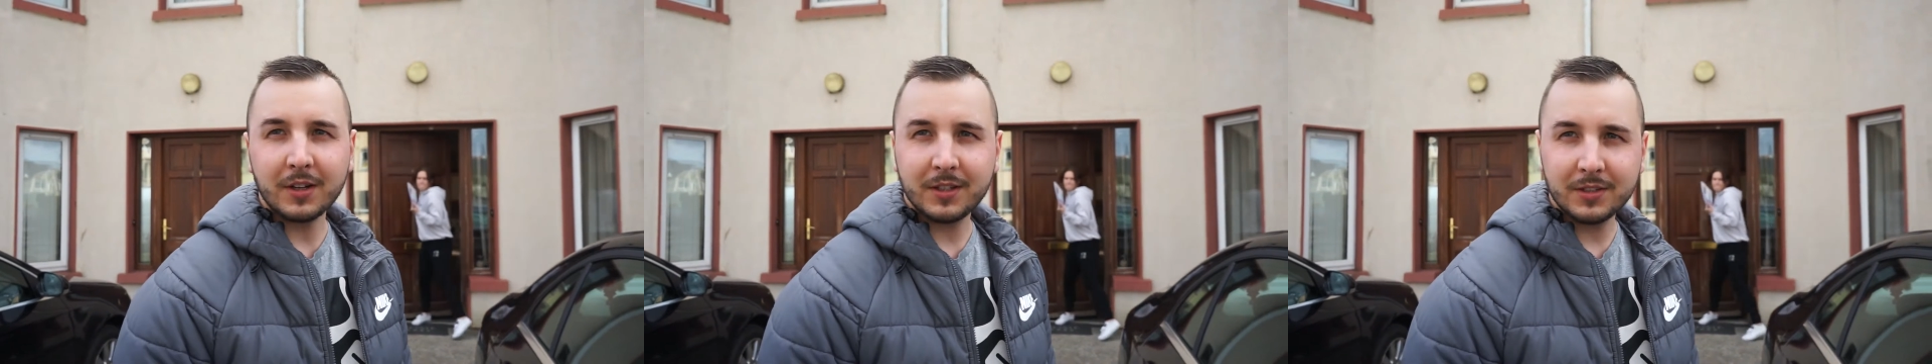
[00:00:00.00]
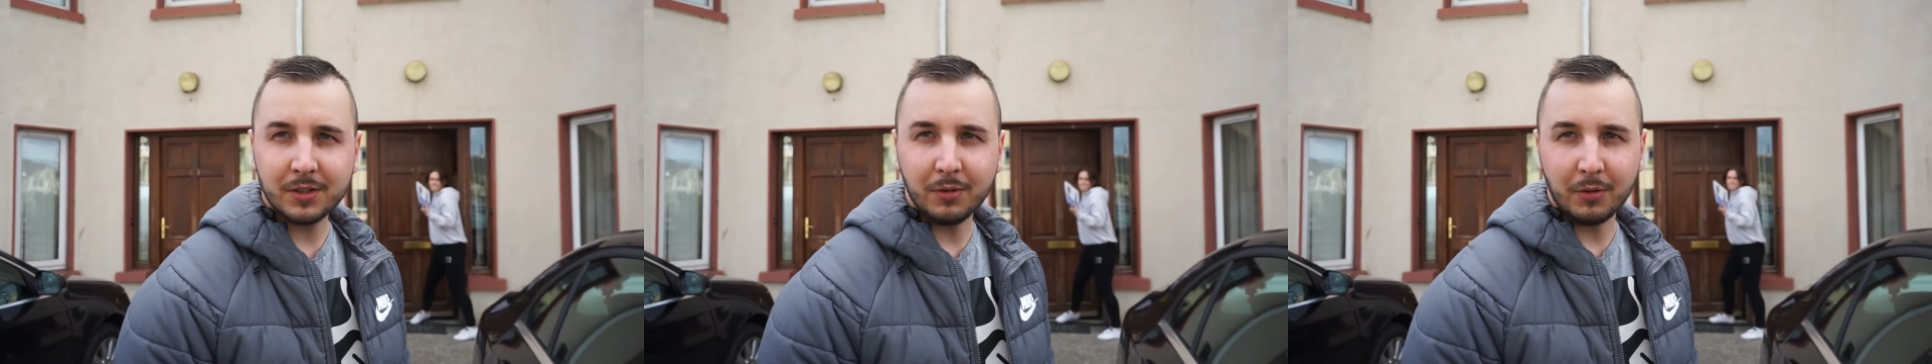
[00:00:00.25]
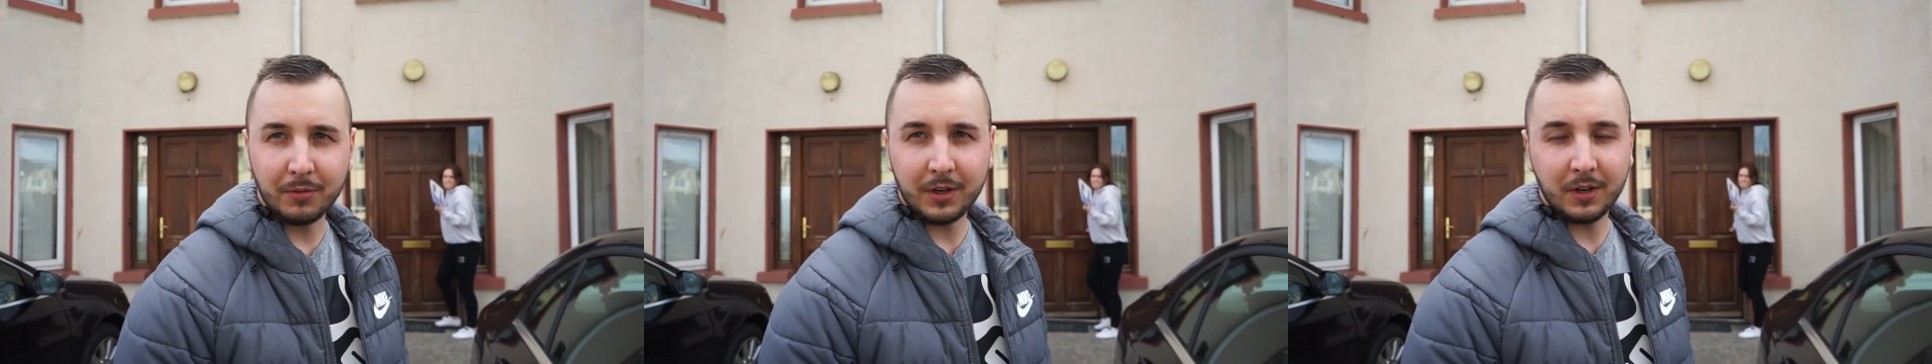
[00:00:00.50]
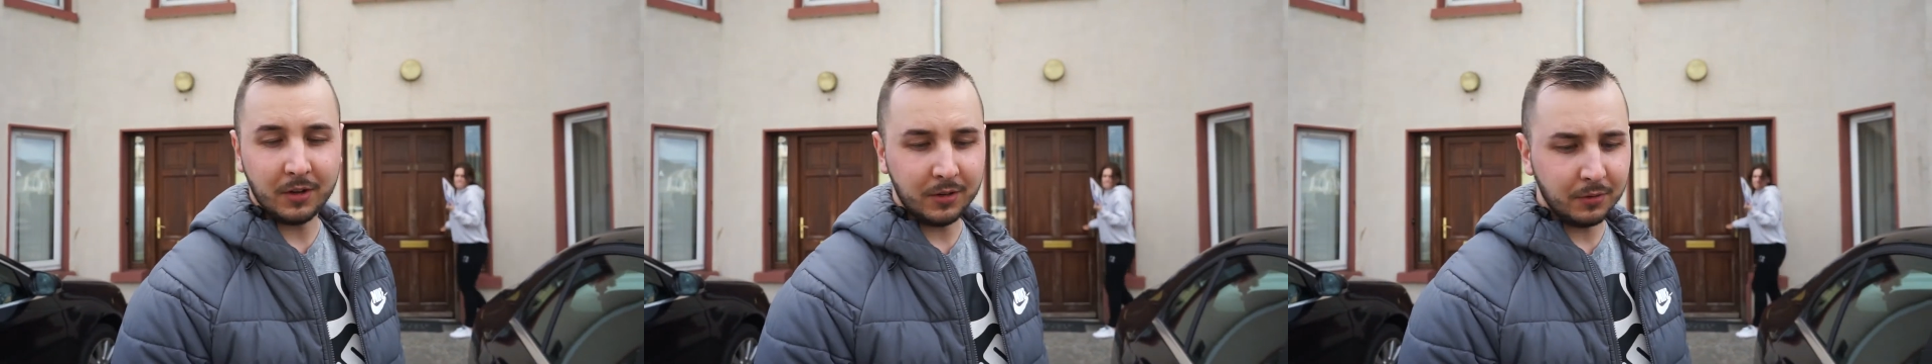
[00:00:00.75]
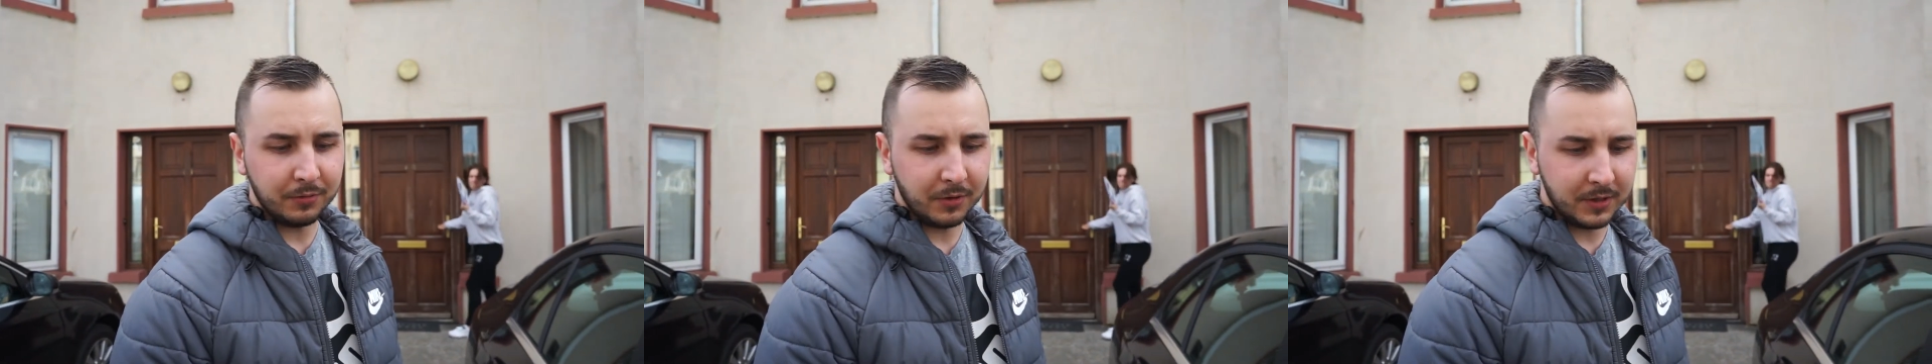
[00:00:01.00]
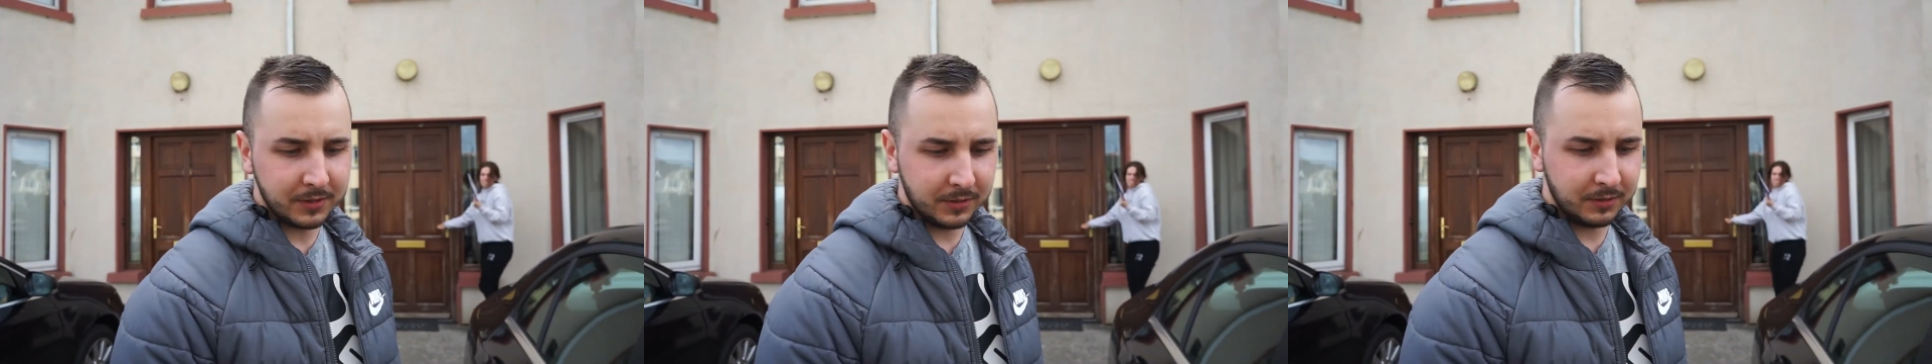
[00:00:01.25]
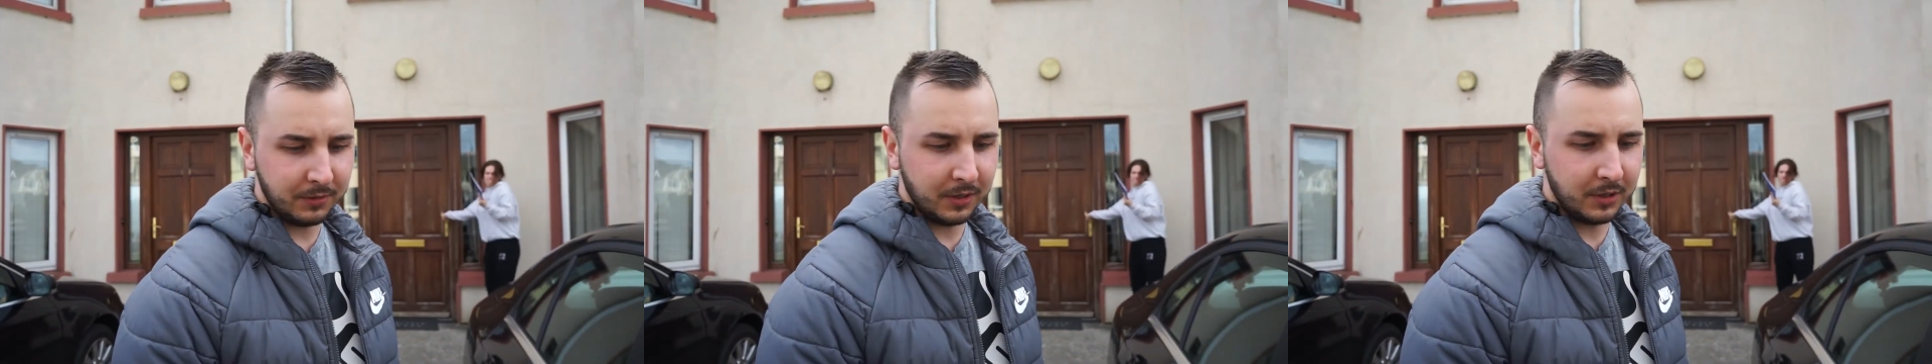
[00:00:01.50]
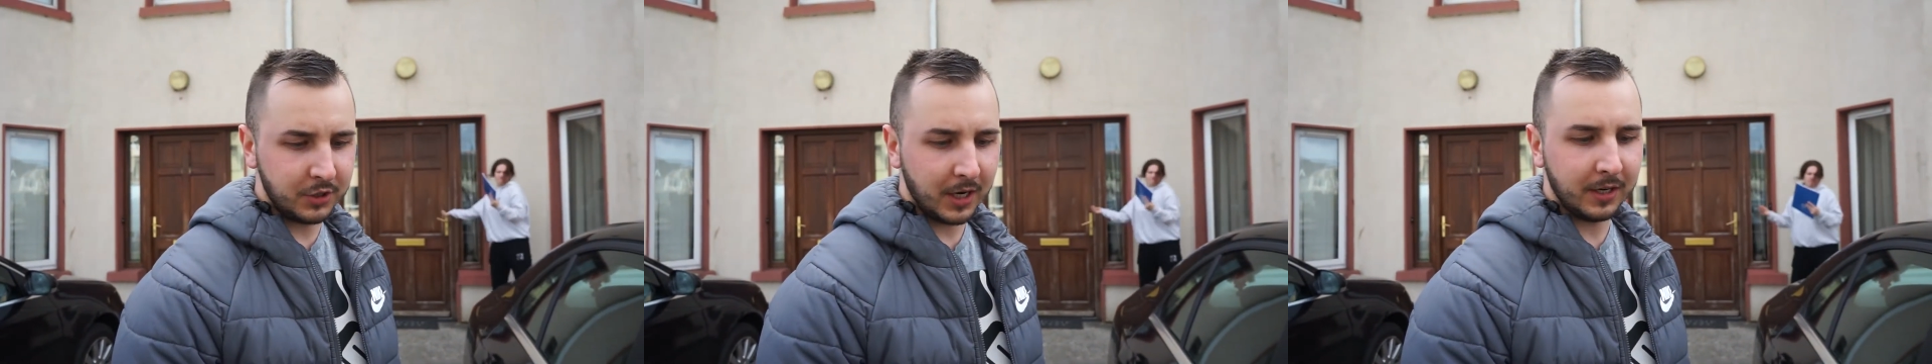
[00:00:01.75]
So what we're gonna do first is we're gonna
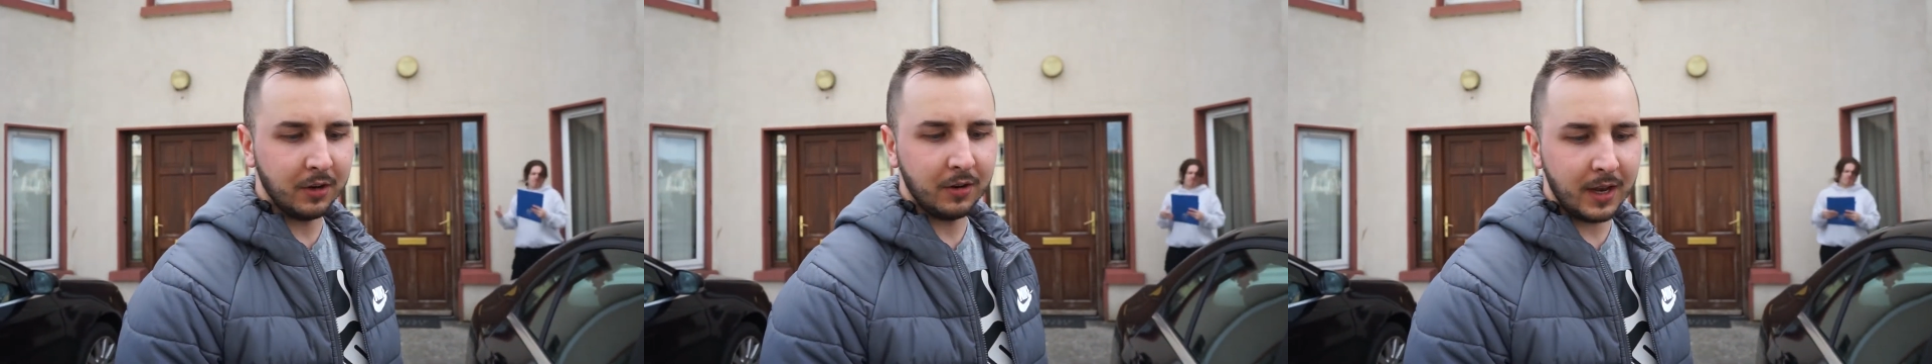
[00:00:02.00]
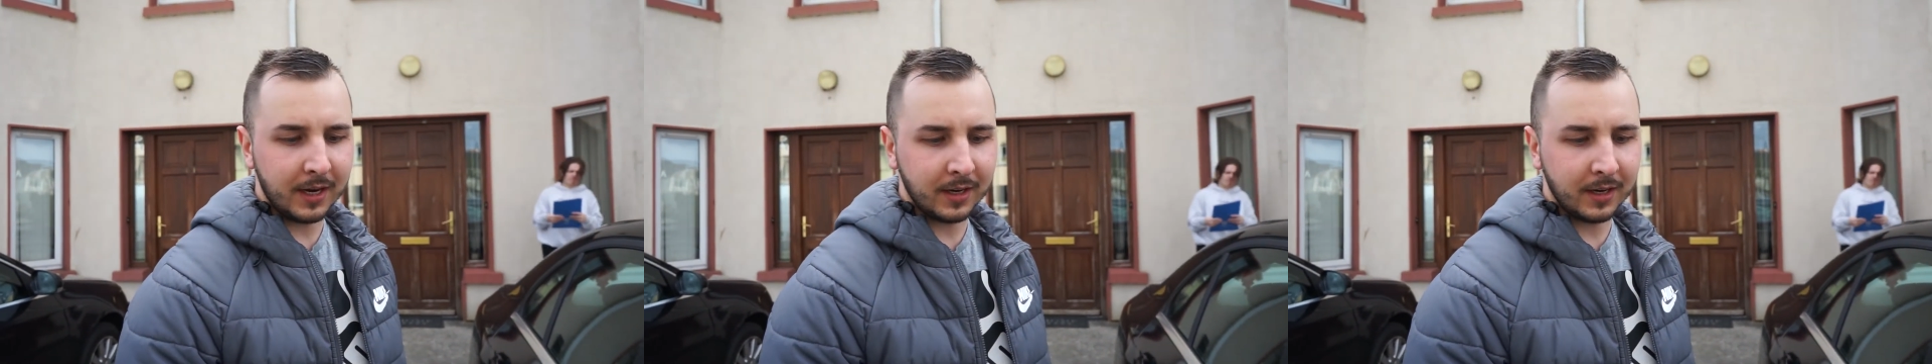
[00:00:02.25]
check it online,